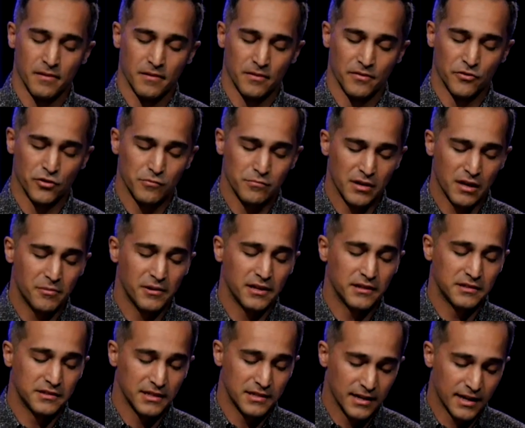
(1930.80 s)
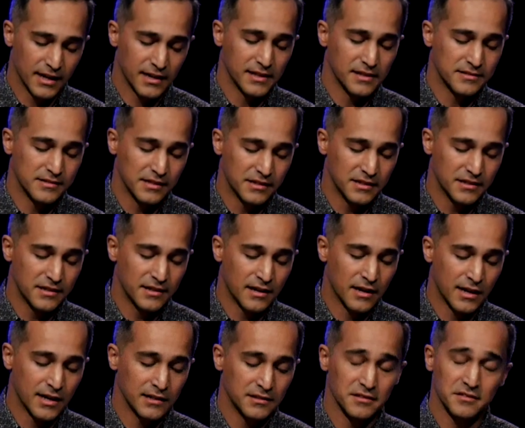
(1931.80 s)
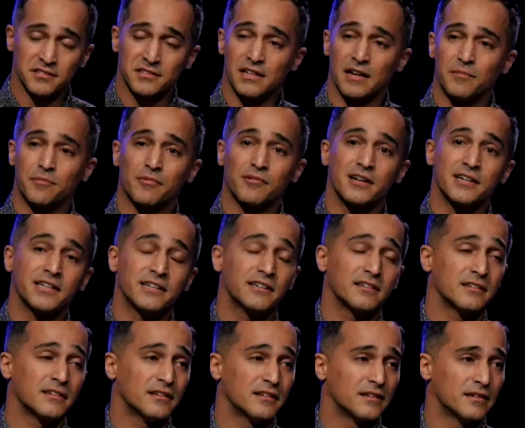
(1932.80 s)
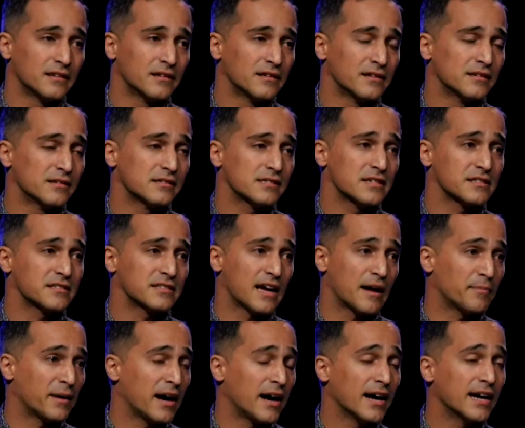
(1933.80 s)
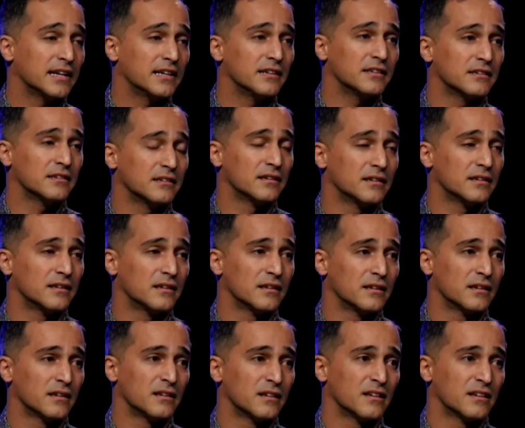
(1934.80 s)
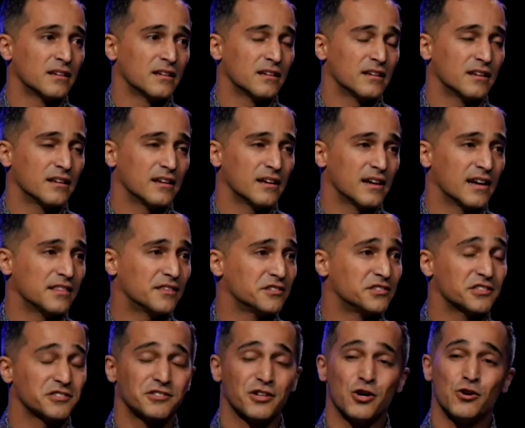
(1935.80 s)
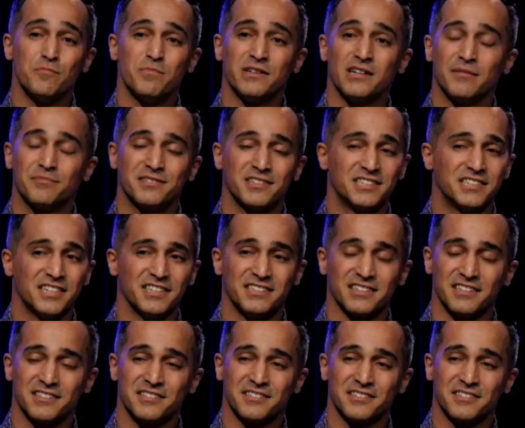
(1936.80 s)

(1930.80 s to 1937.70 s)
So maybe tonight is a good night to stop running, to stop hiding, and to just open up to Jesus.